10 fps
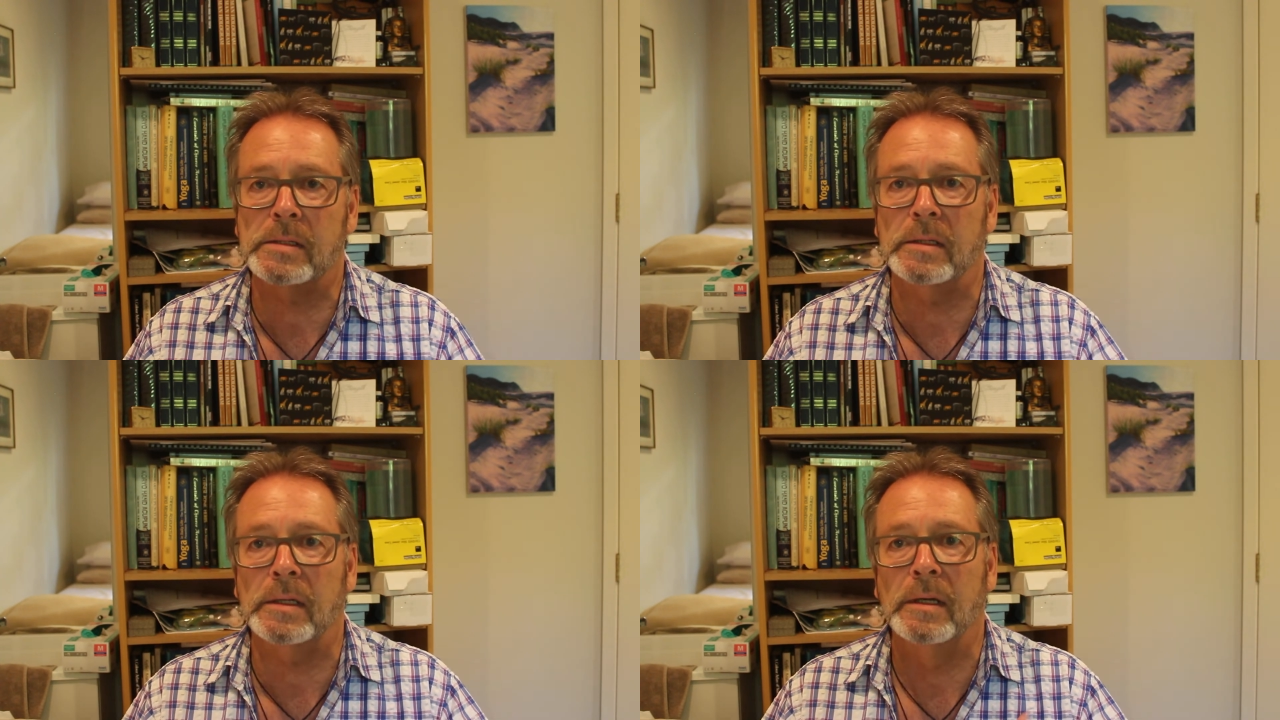
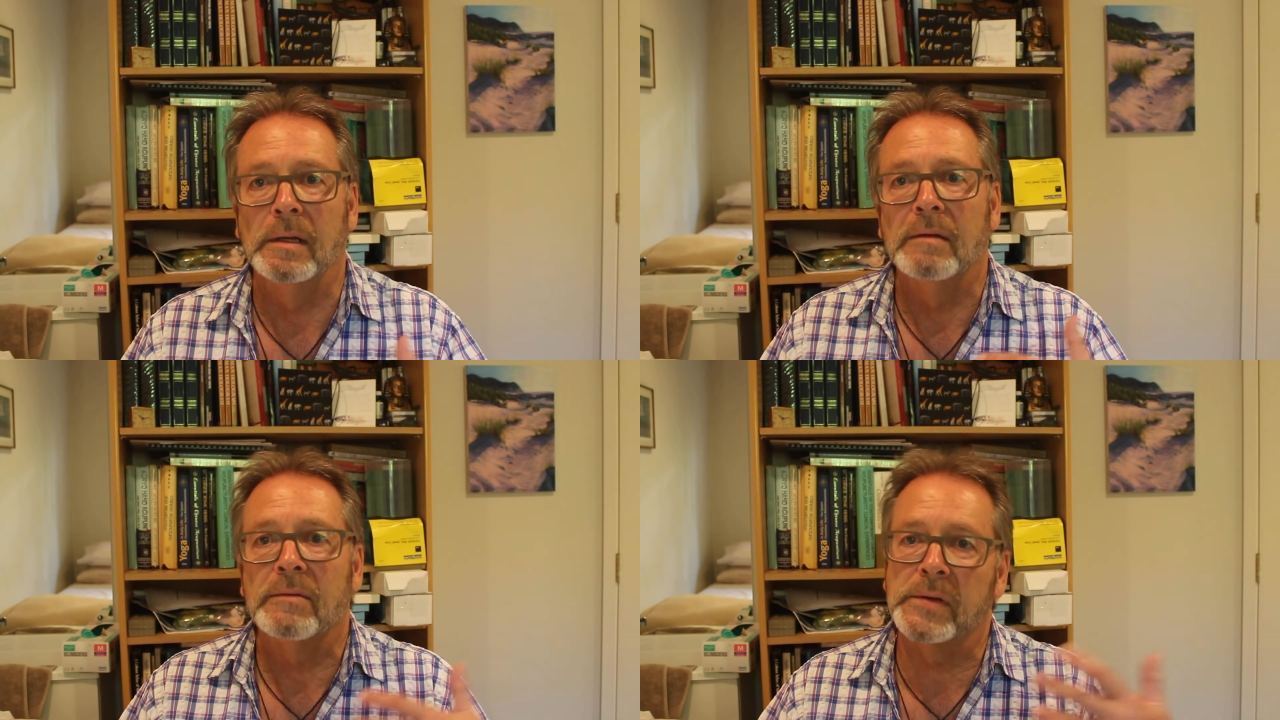The
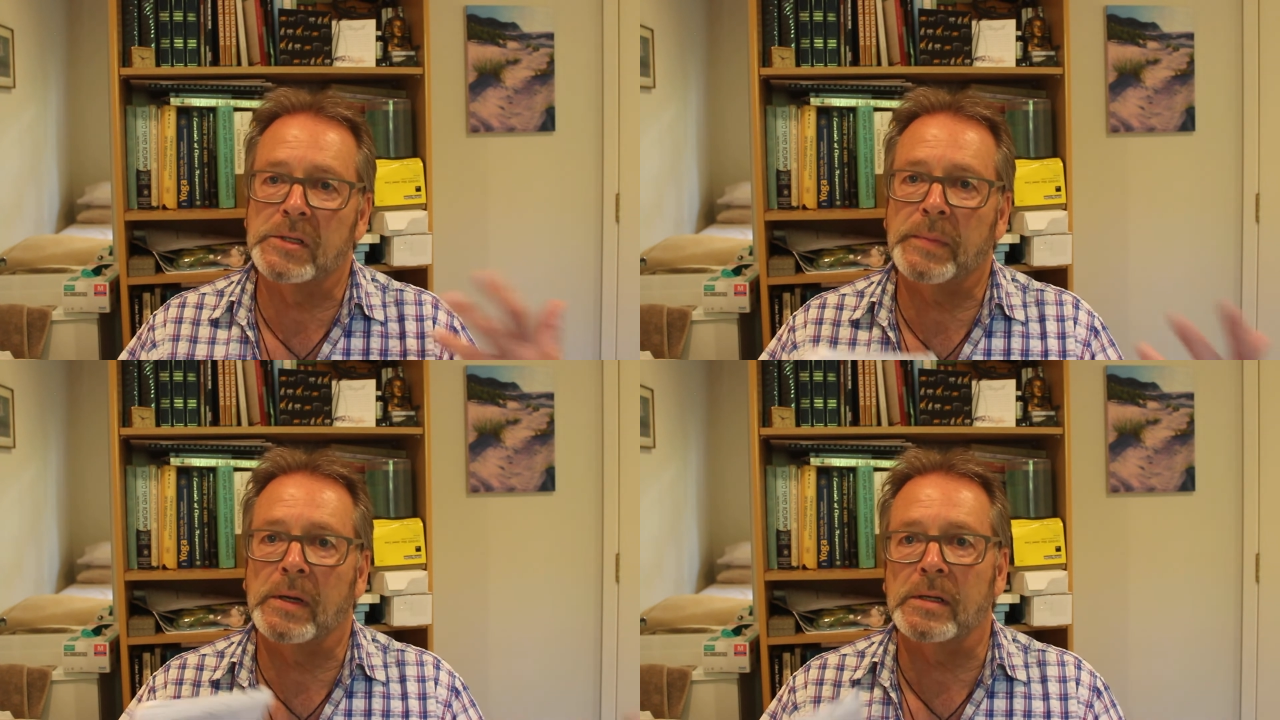
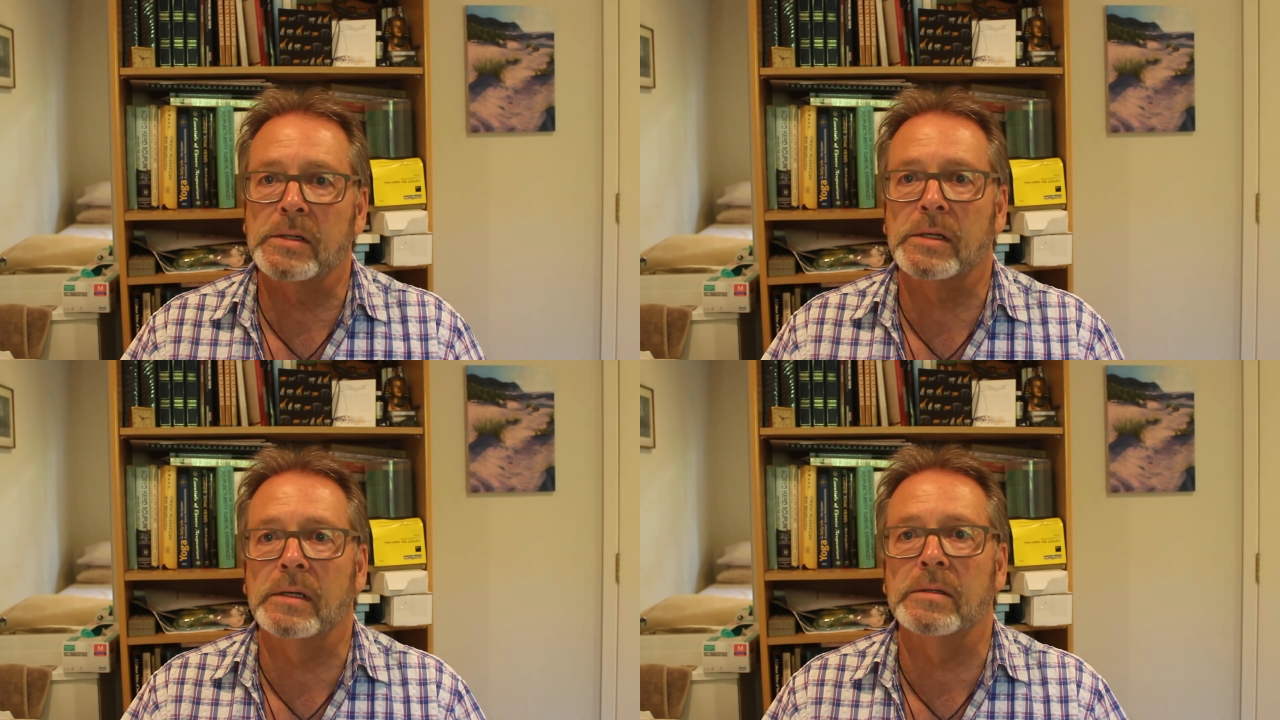first part
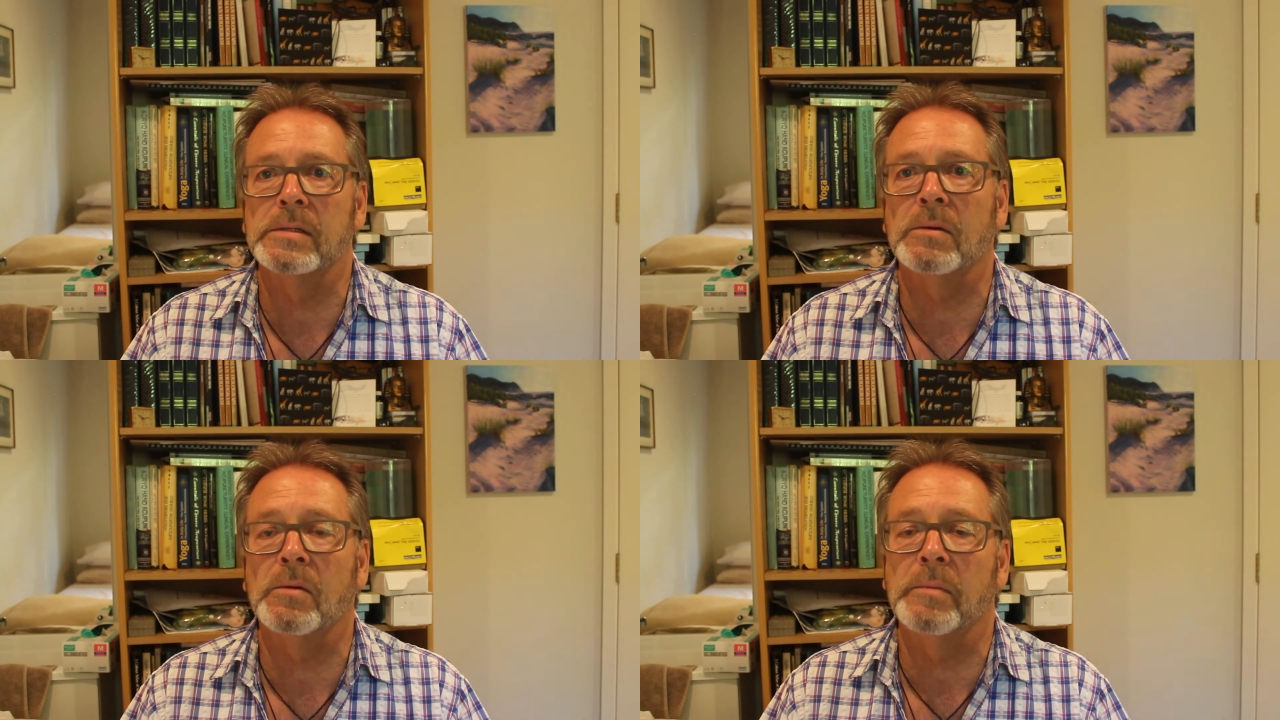
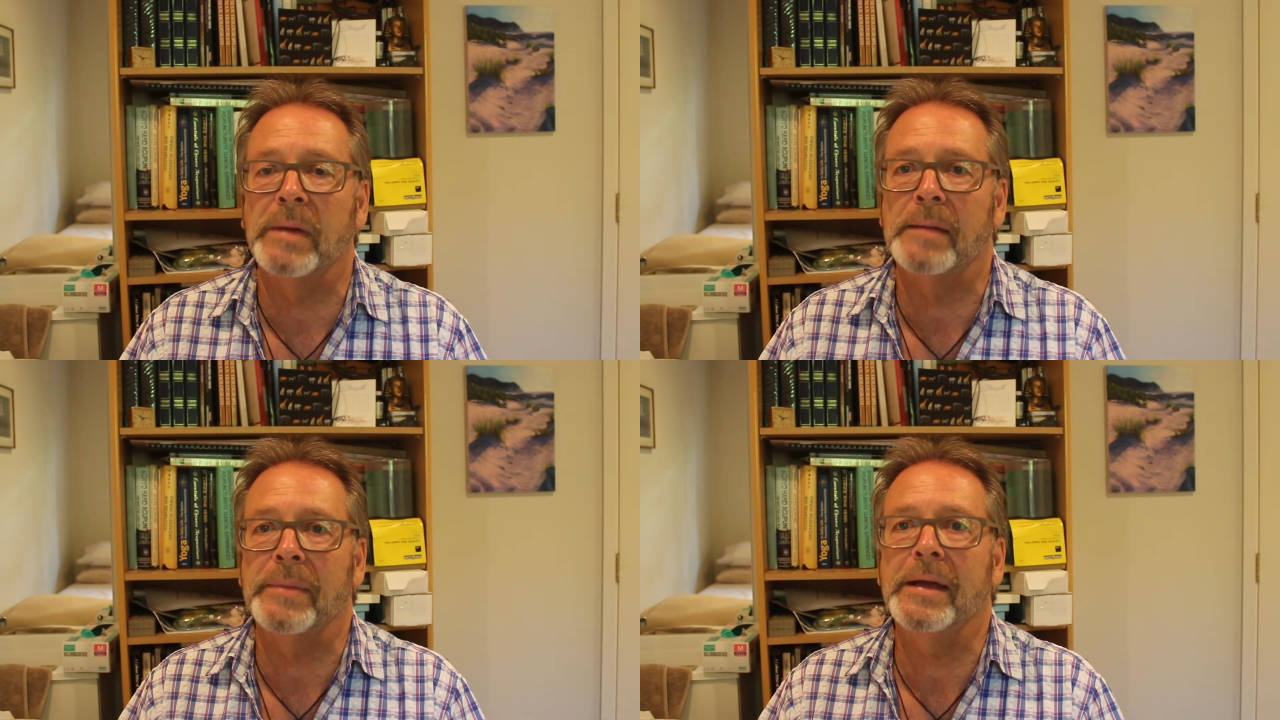shows all the
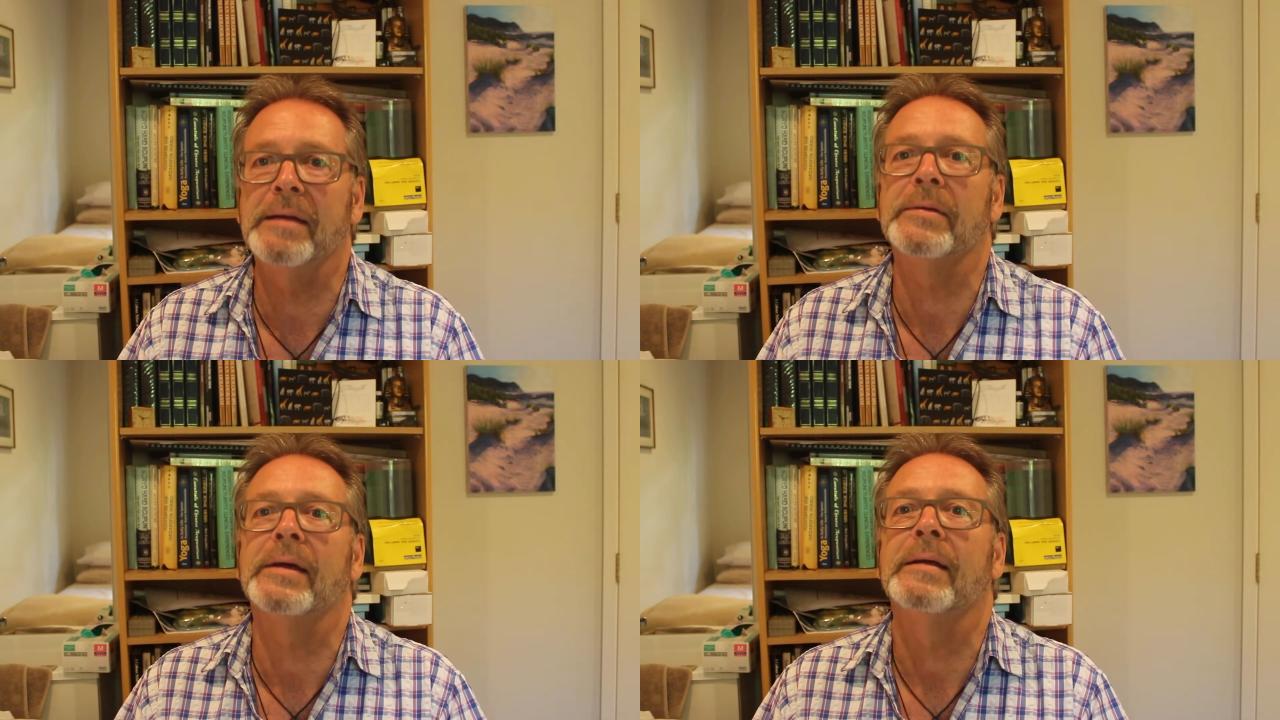bad
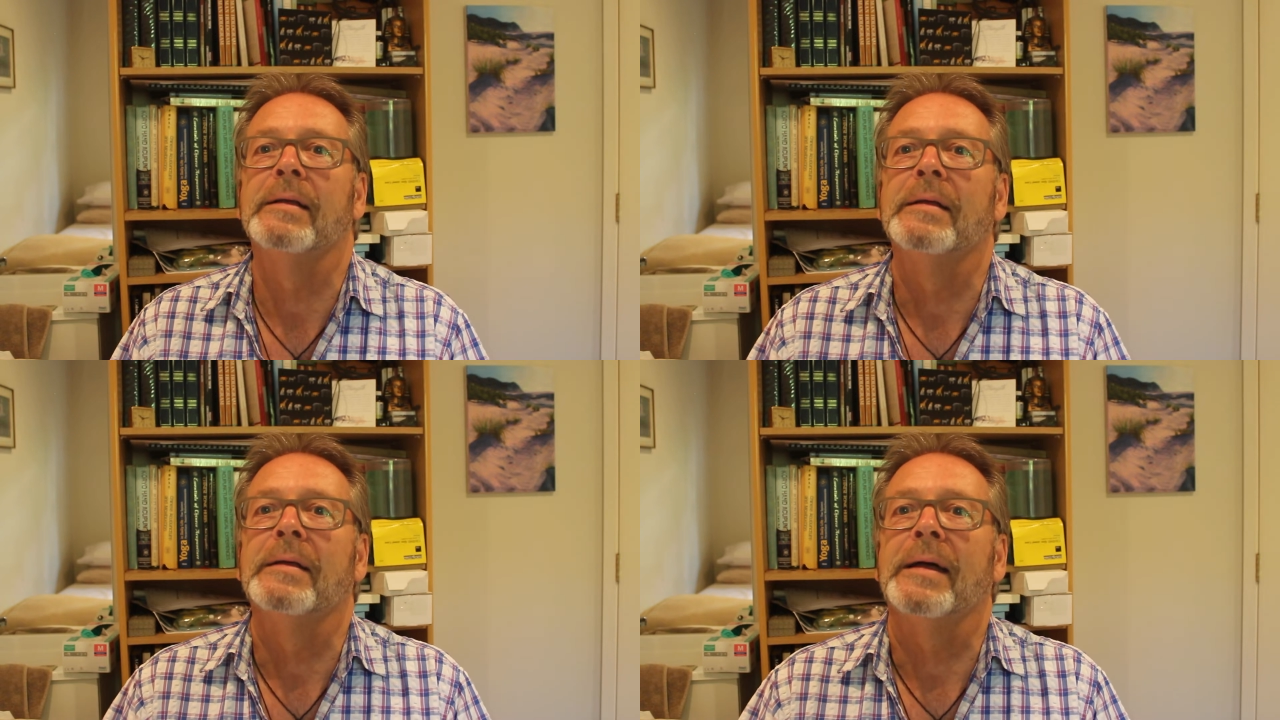behaviour,
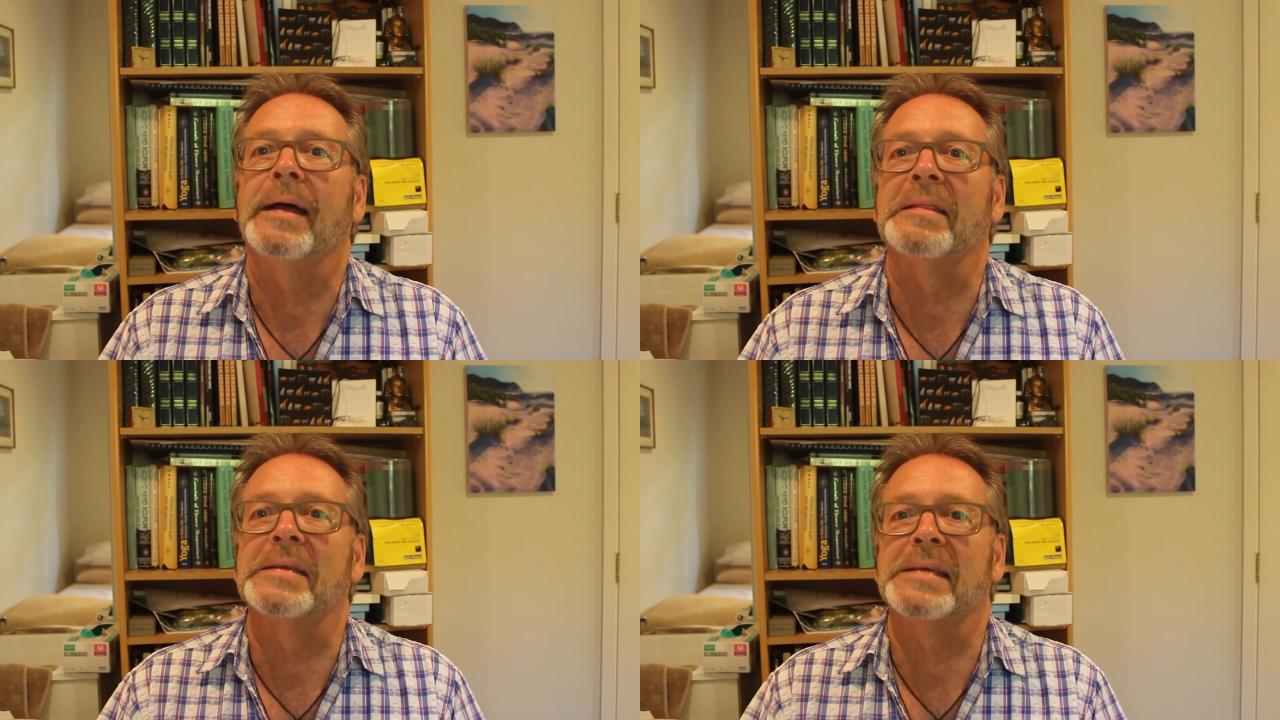
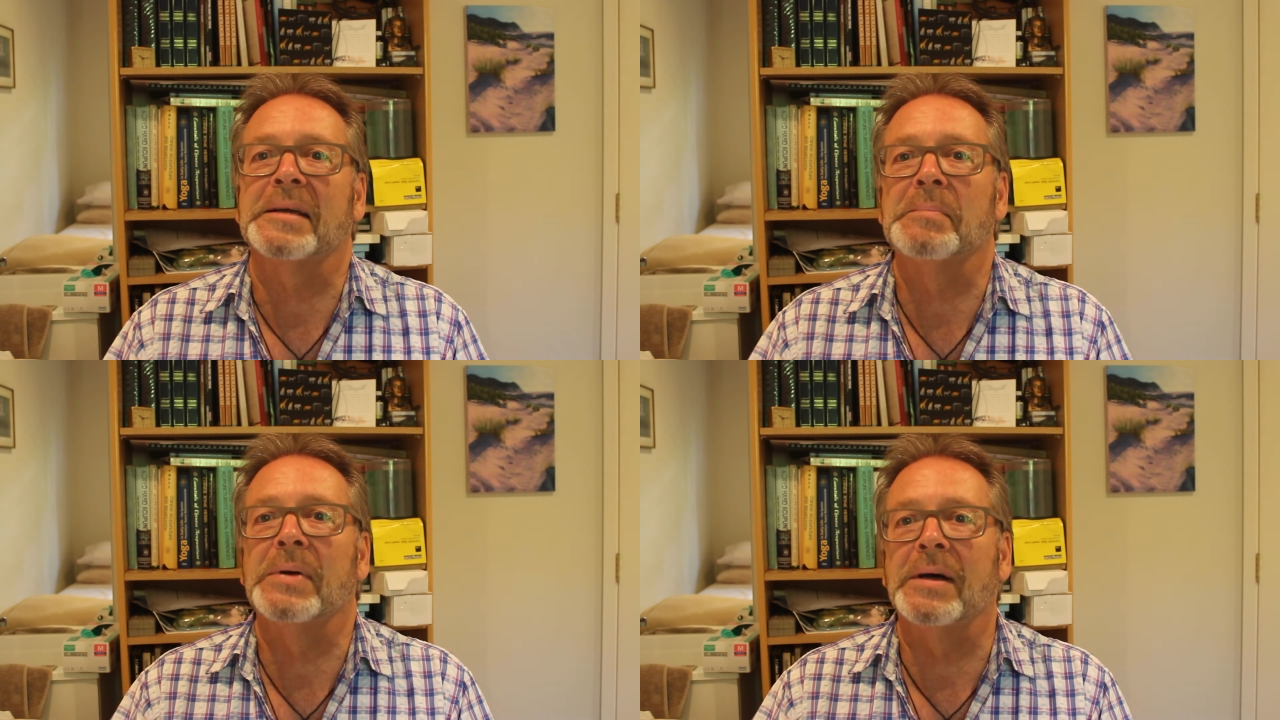and the
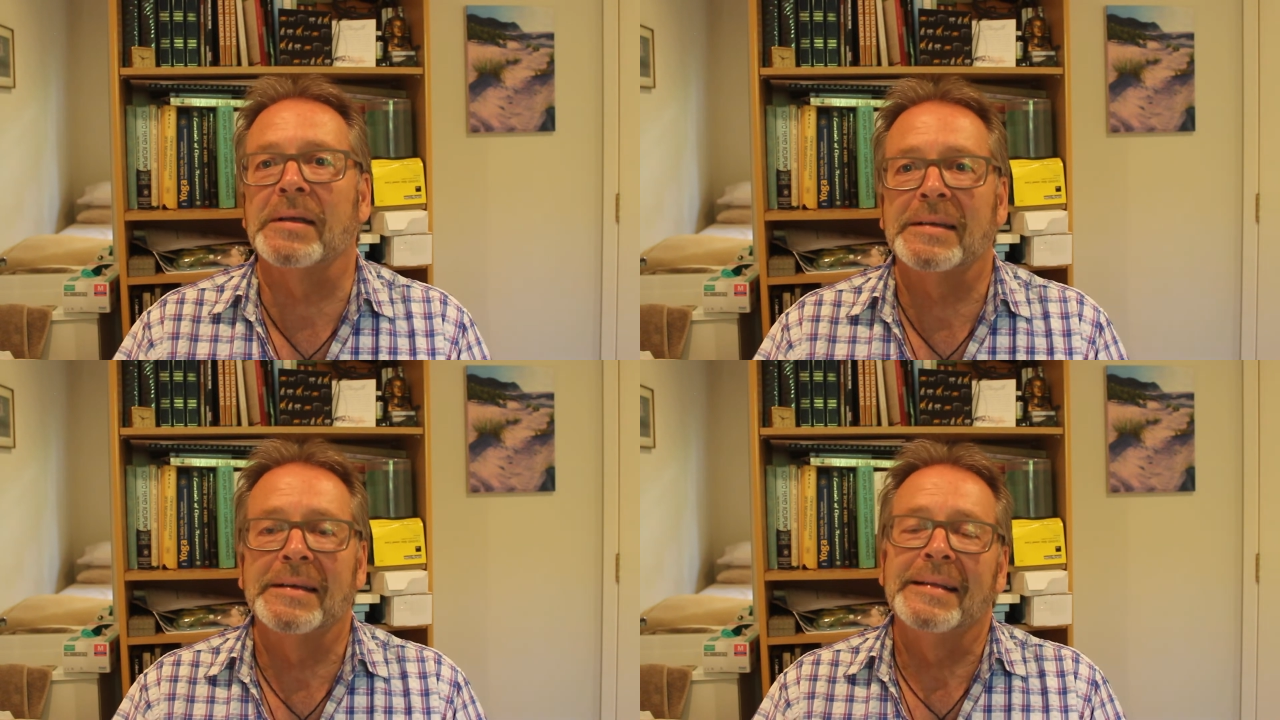second part